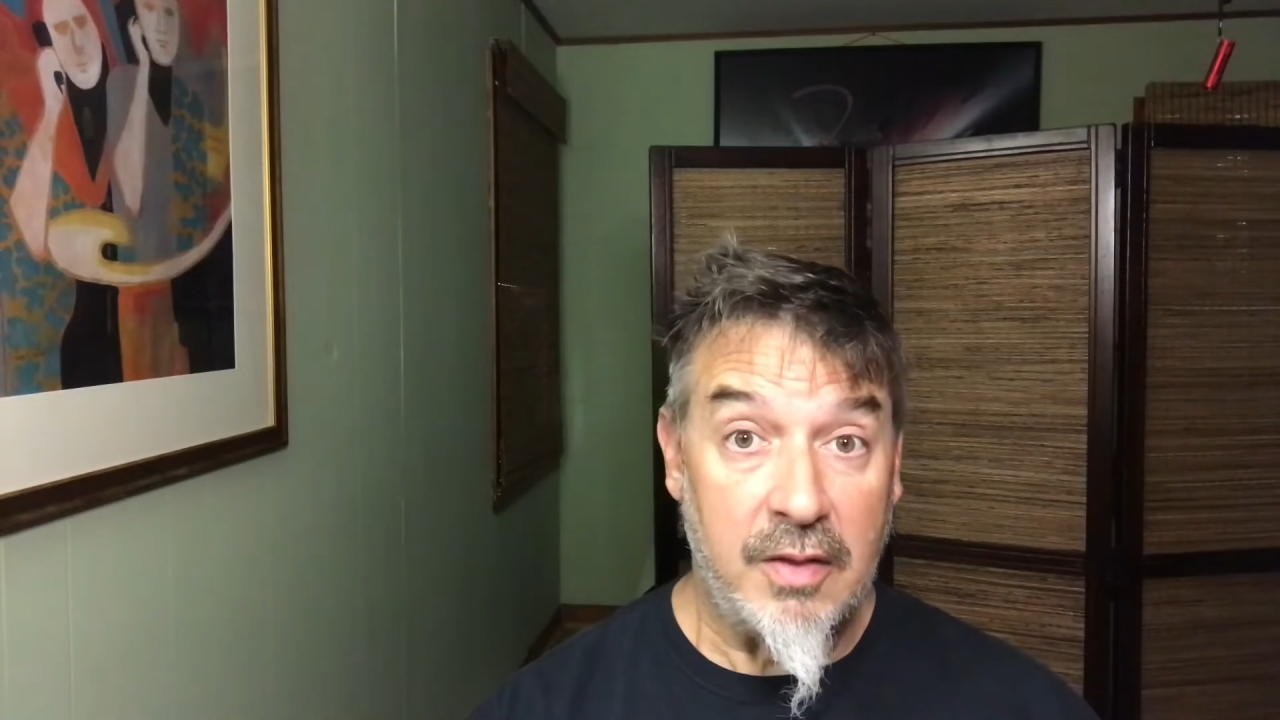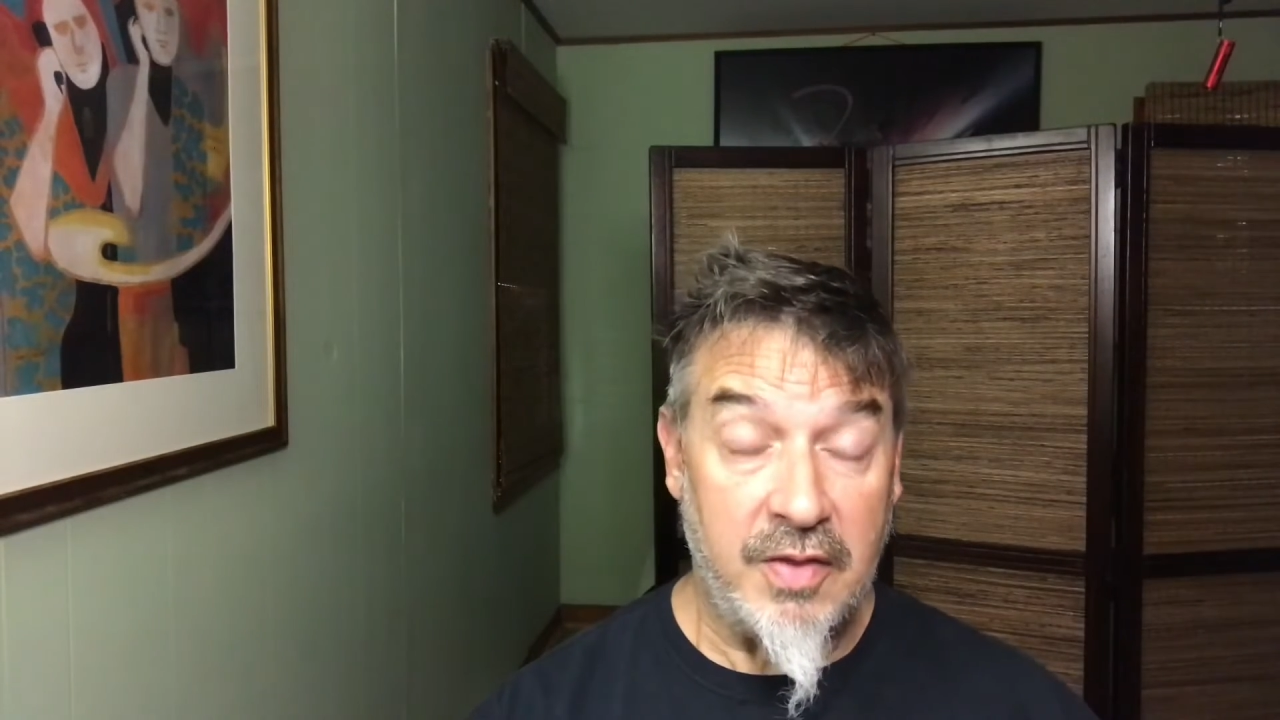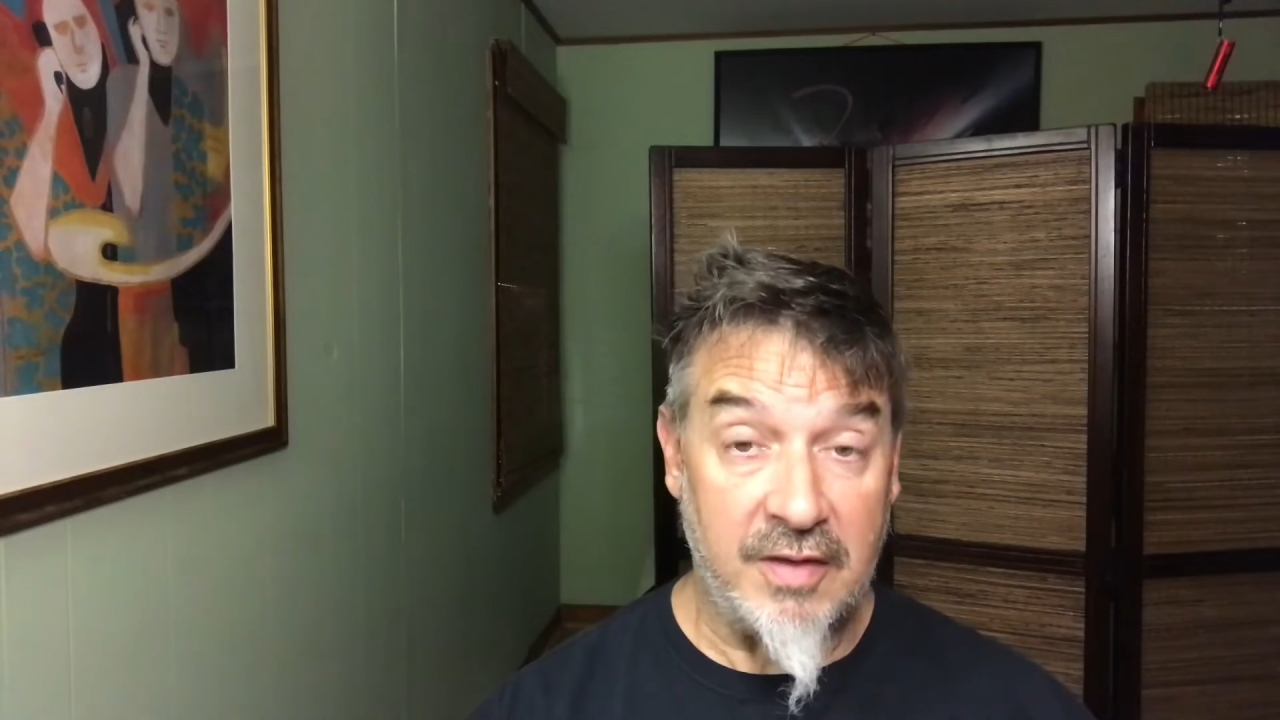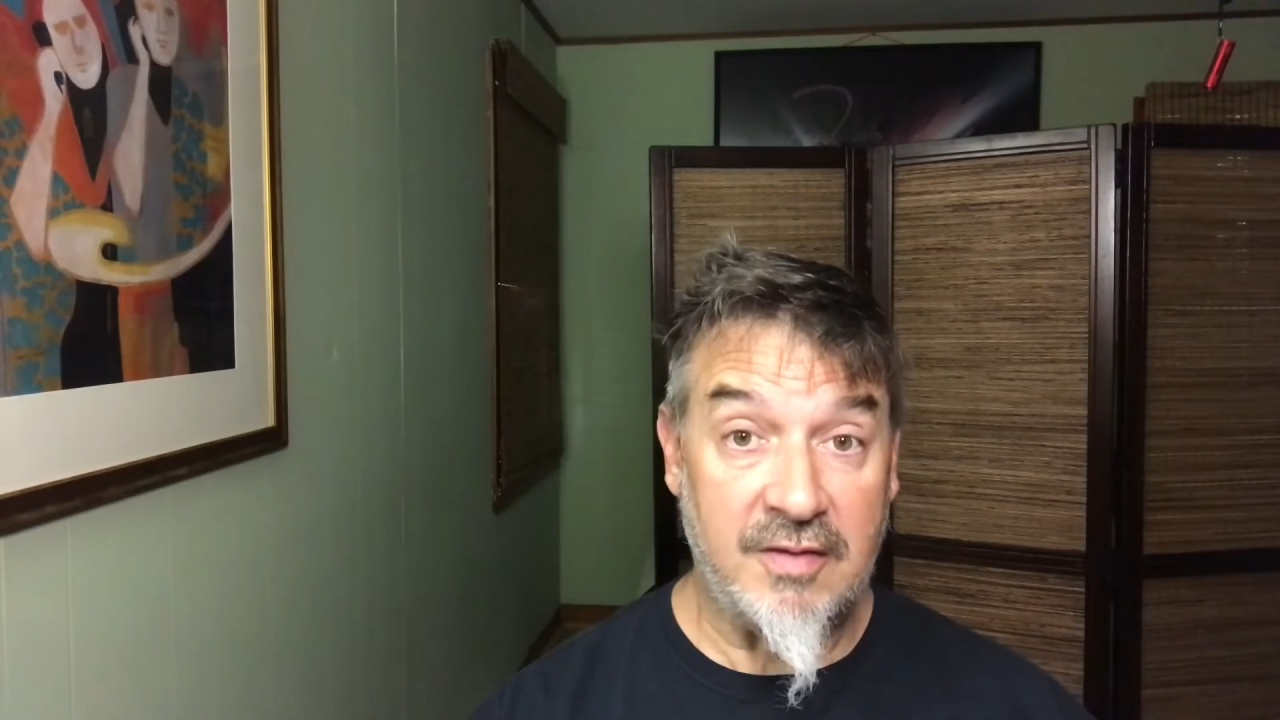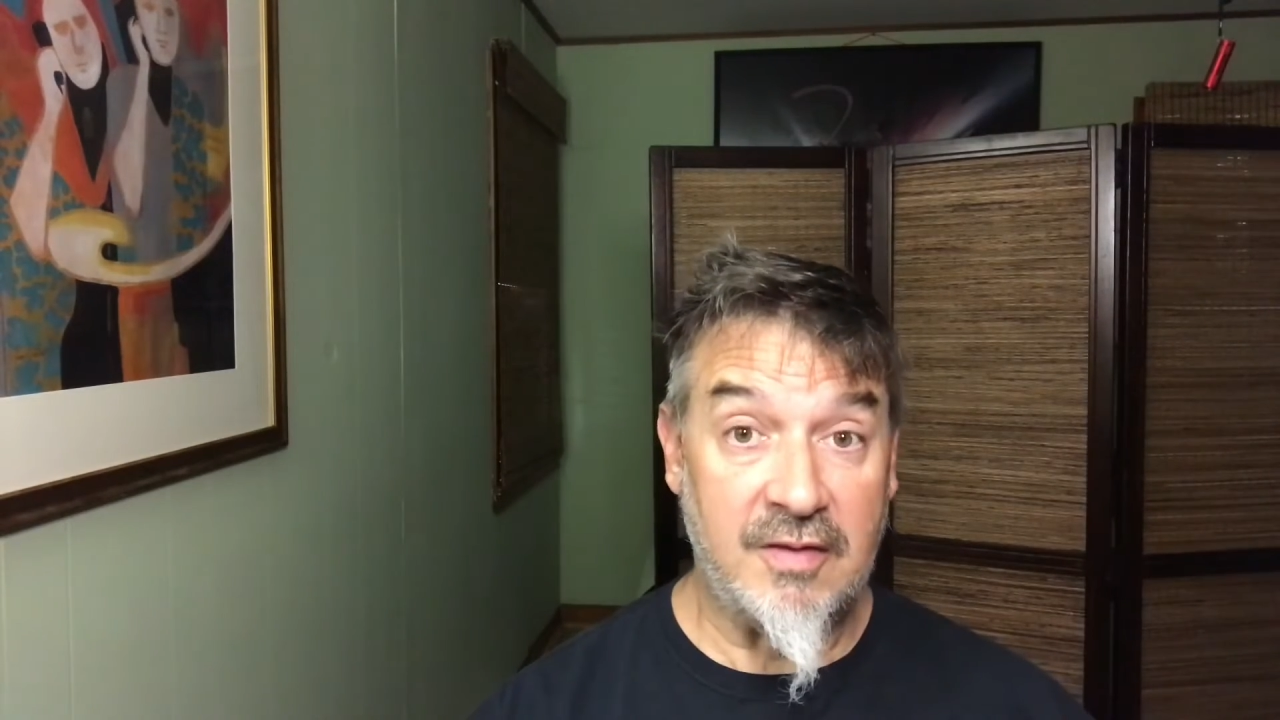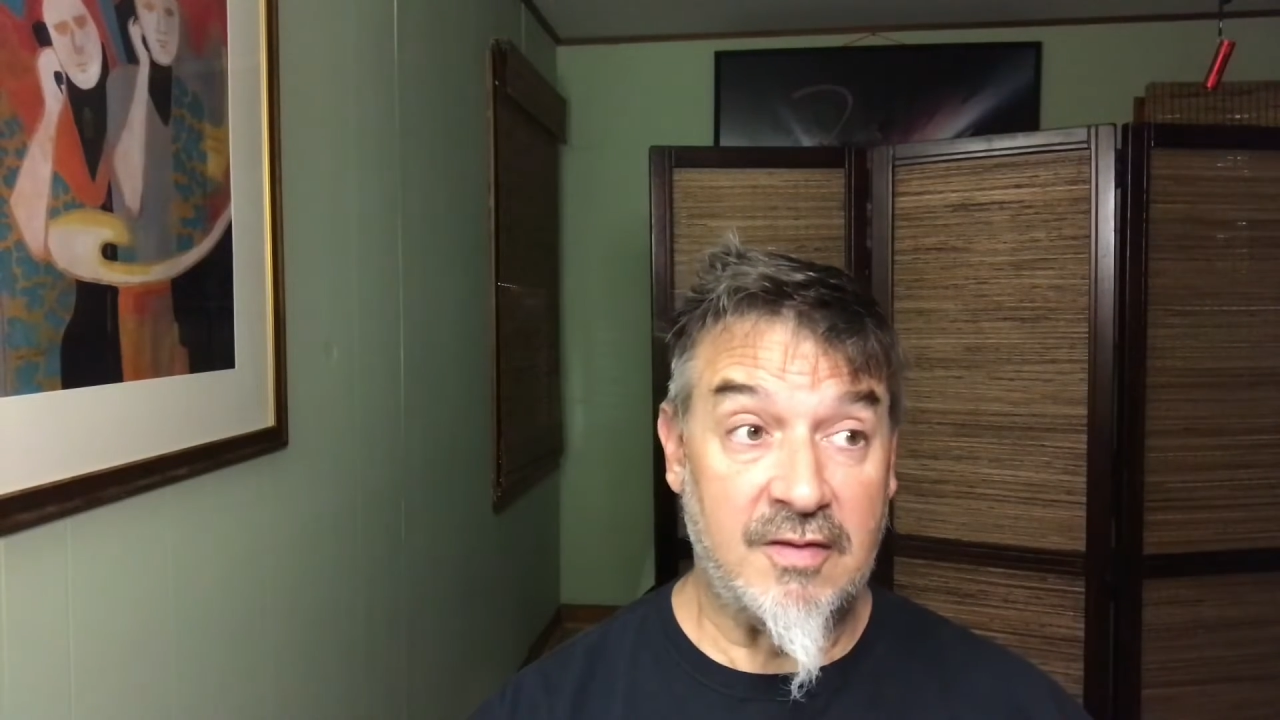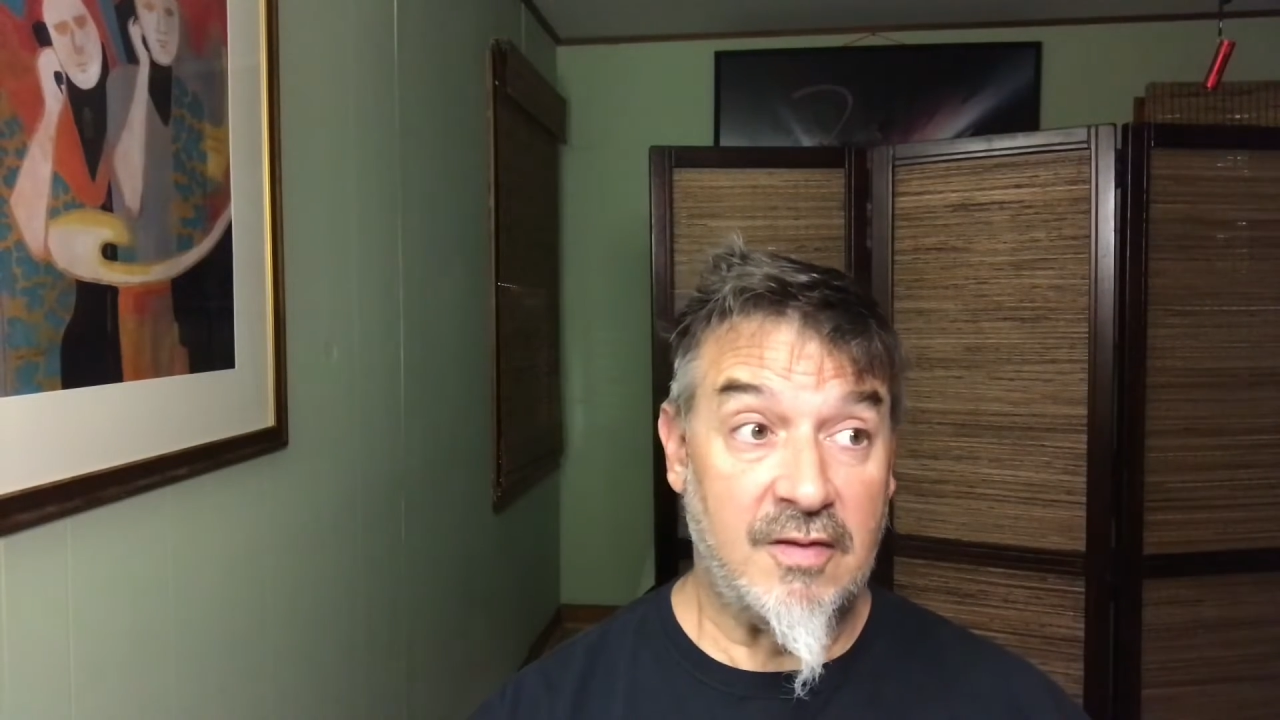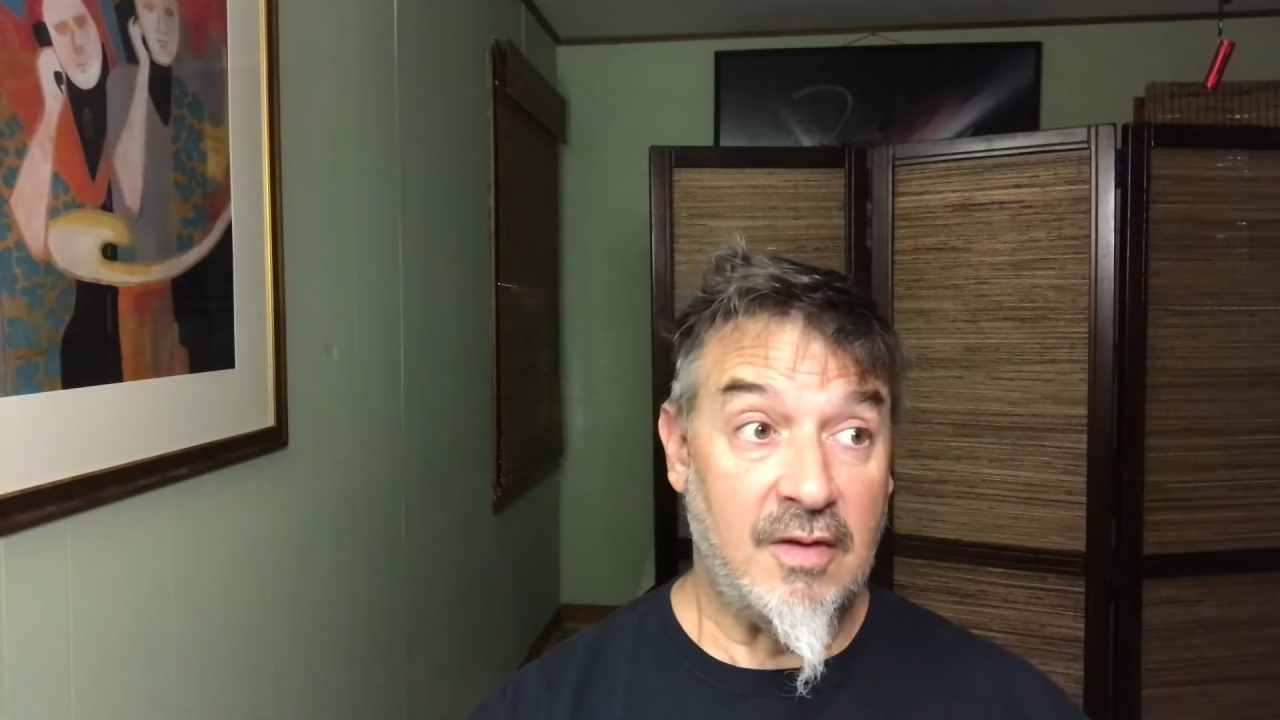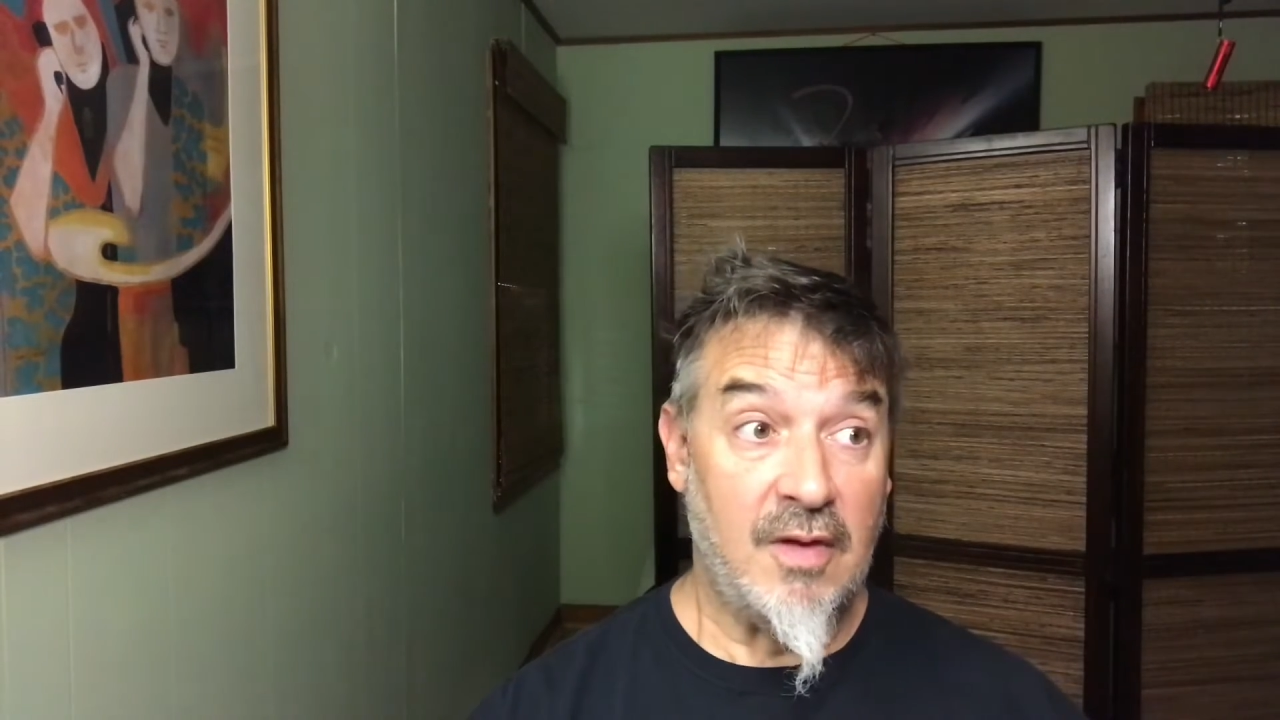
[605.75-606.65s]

This is